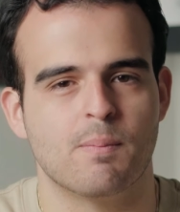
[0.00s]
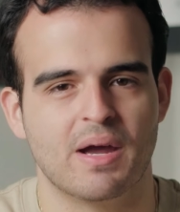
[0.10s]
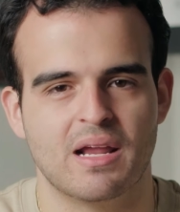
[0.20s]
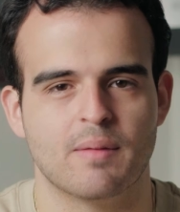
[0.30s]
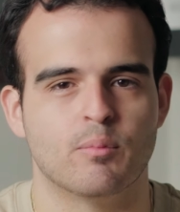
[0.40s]

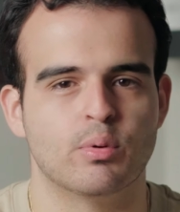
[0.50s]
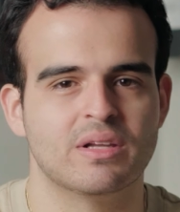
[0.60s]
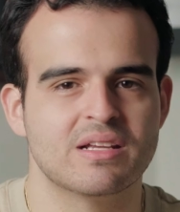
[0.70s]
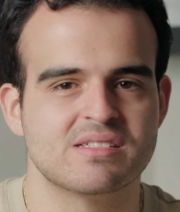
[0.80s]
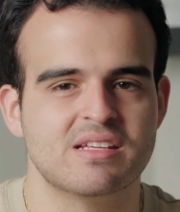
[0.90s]
bite and
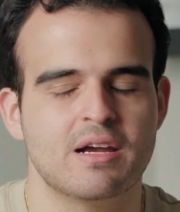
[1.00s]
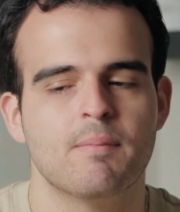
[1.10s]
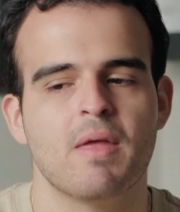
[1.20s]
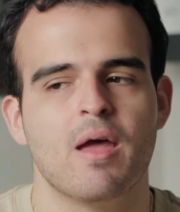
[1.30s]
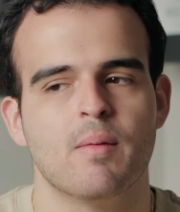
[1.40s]
brilliance
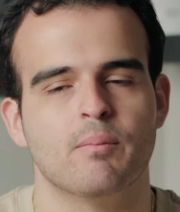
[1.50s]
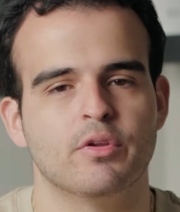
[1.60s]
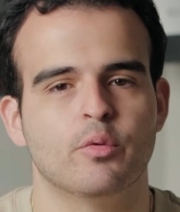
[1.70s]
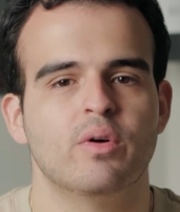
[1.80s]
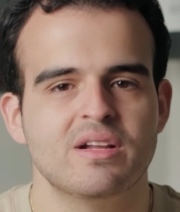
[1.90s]
there, but
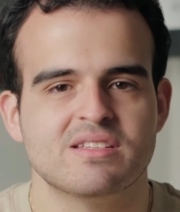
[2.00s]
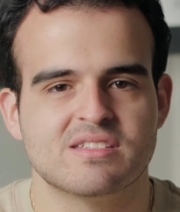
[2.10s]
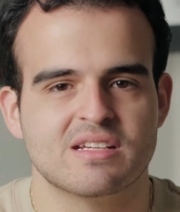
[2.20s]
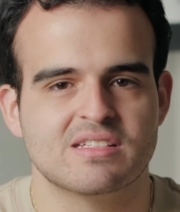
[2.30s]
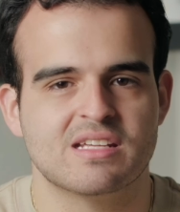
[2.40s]
the one at
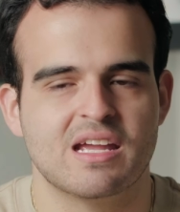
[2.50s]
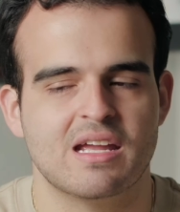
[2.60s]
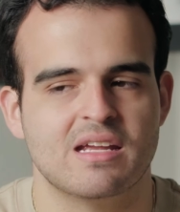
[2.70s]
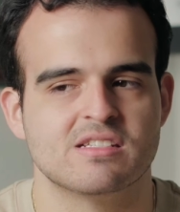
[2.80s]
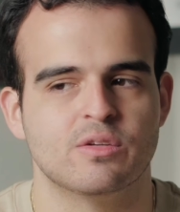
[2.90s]

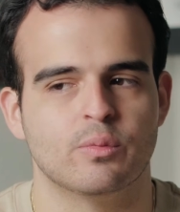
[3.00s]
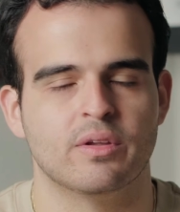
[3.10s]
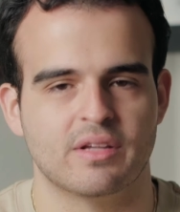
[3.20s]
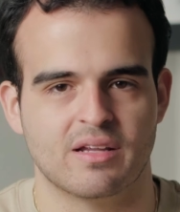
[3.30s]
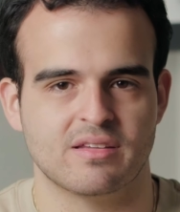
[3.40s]
6K is the
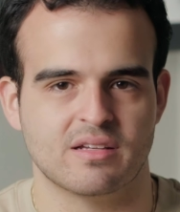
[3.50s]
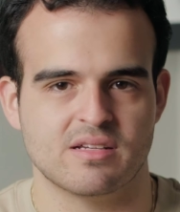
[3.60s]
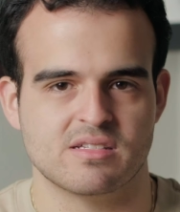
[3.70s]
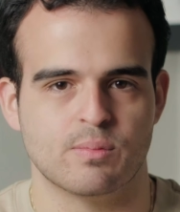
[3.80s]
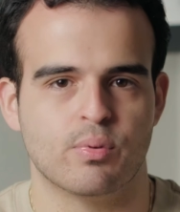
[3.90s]
one that I think
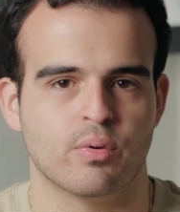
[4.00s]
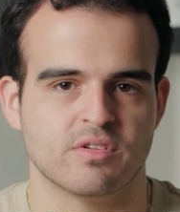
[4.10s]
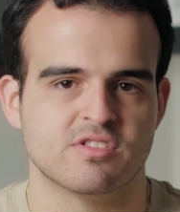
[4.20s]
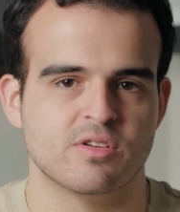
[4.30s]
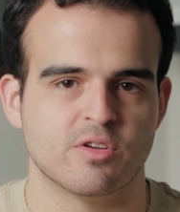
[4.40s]
is
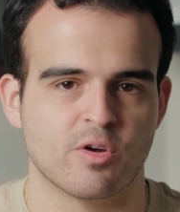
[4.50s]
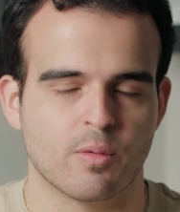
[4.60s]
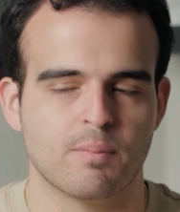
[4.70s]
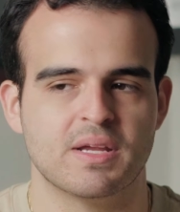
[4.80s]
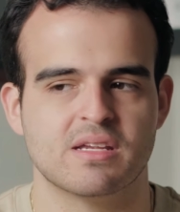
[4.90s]
important to
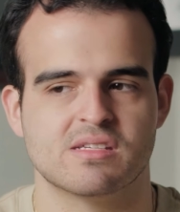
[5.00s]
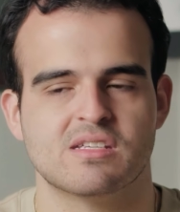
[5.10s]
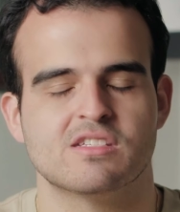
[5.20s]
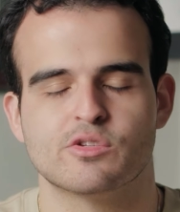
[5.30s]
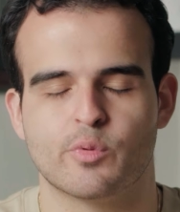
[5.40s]
note, because
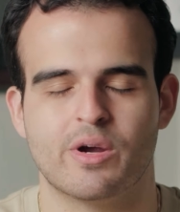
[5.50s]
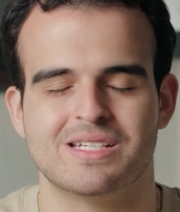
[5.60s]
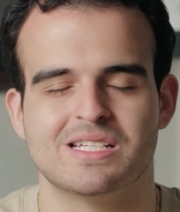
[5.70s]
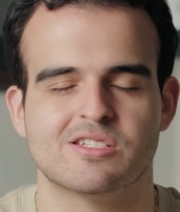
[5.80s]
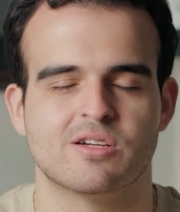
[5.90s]
this is where I
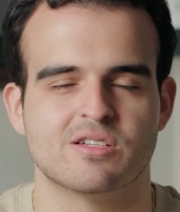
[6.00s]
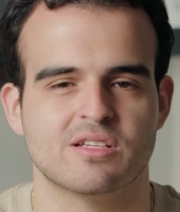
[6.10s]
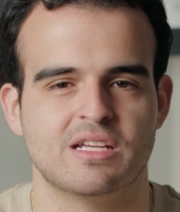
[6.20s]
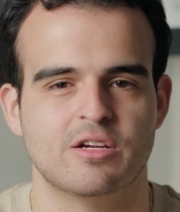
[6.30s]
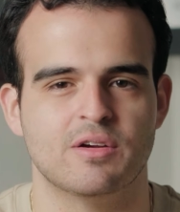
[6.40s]
did start to
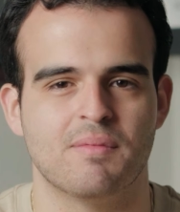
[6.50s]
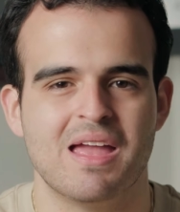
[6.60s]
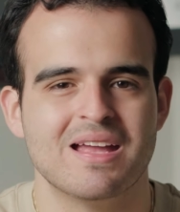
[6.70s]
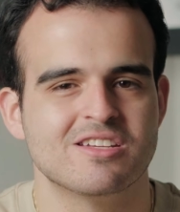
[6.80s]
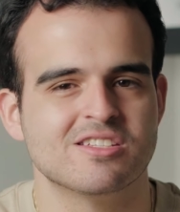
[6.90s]
hear
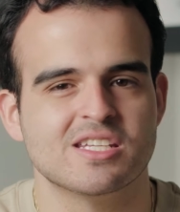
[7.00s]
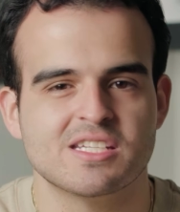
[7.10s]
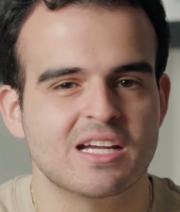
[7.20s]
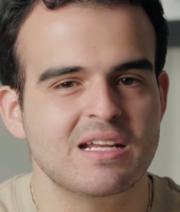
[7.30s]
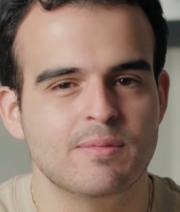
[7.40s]
just a
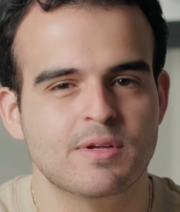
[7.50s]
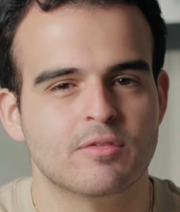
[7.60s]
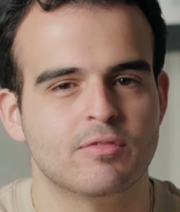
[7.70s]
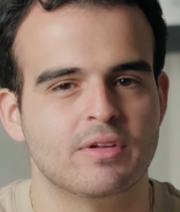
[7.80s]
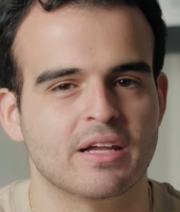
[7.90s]
tiny bit
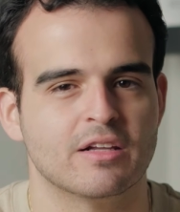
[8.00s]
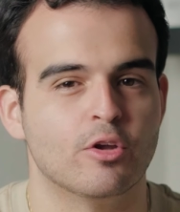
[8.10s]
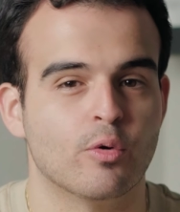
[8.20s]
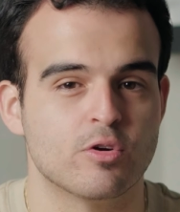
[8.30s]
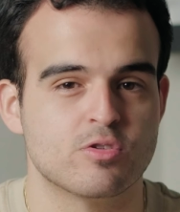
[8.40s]
of like
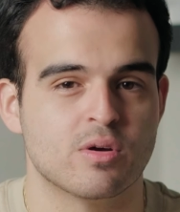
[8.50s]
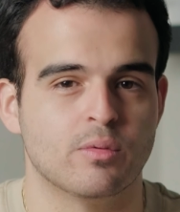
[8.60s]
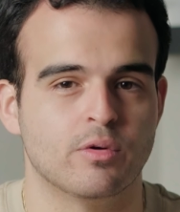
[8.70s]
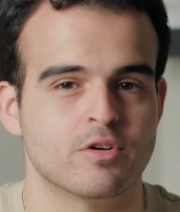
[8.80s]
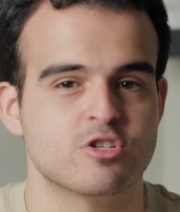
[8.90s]
lower
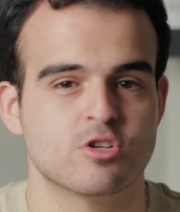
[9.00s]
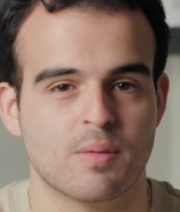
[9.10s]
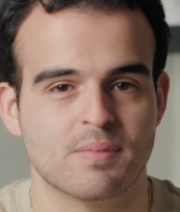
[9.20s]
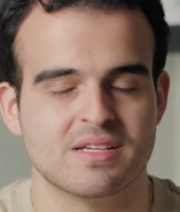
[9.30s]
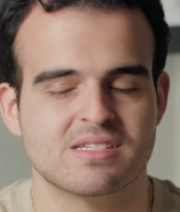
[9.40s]
treble
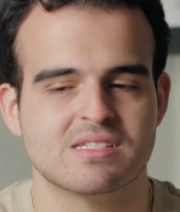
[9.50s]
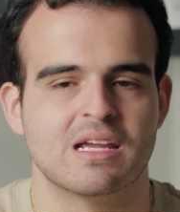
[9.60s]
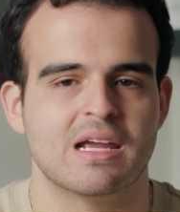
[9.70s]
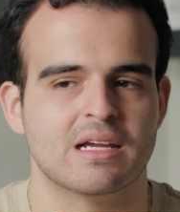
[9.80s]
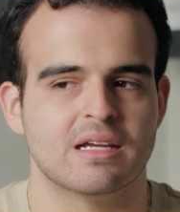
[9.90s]
sharpness
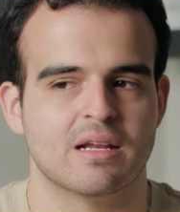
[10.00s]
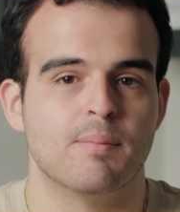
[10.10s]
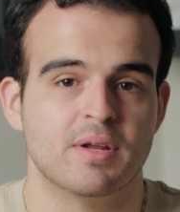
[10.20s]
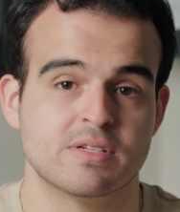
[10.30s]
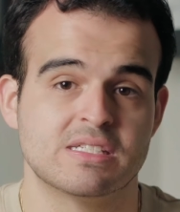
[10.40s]
and a
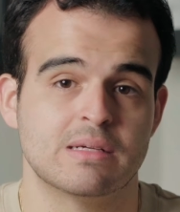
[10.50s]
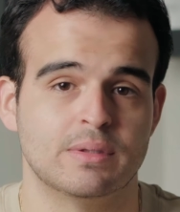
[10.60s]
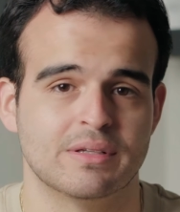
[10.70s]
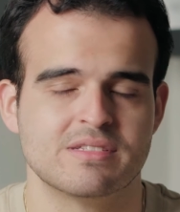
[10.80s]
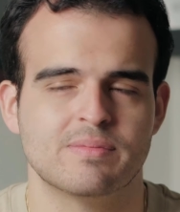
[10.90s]
bit of
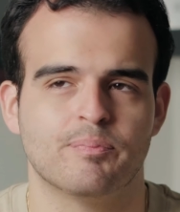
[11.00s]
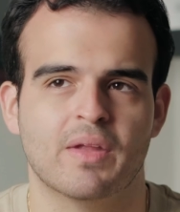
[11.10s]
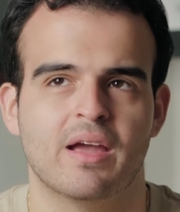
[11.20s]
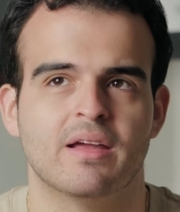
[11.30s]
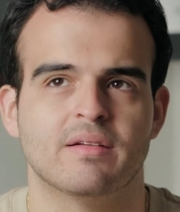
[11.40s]
sibilance.
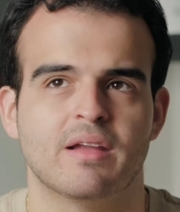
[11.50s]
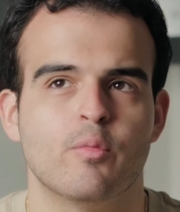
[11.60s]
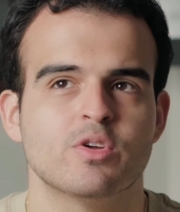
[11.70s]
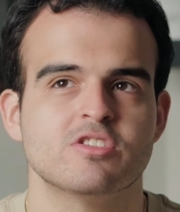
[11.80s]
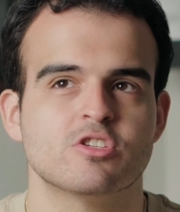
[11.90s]
And it
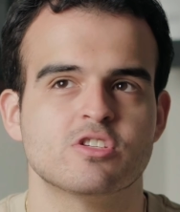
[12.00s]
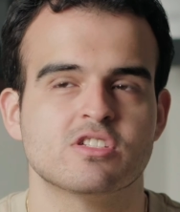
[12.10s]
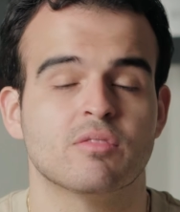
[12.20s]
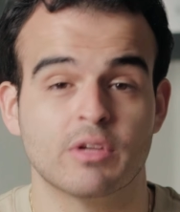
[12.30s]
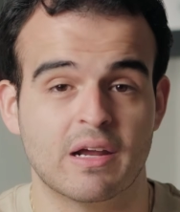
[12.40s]
wasn't just
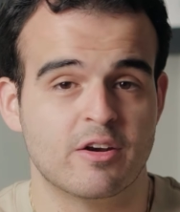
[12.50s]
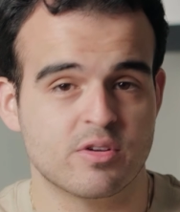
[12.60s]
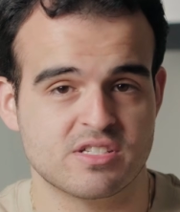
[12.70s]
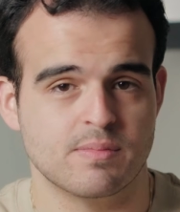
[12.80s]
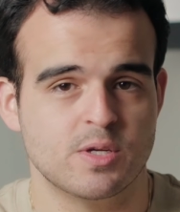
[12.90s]
something I
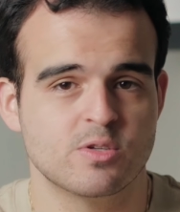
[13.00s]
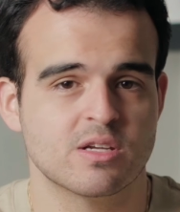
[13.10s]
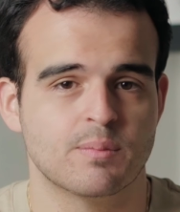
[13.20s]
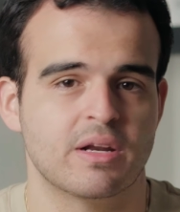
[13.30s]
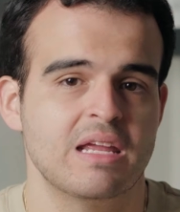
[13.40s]
noticed in music, but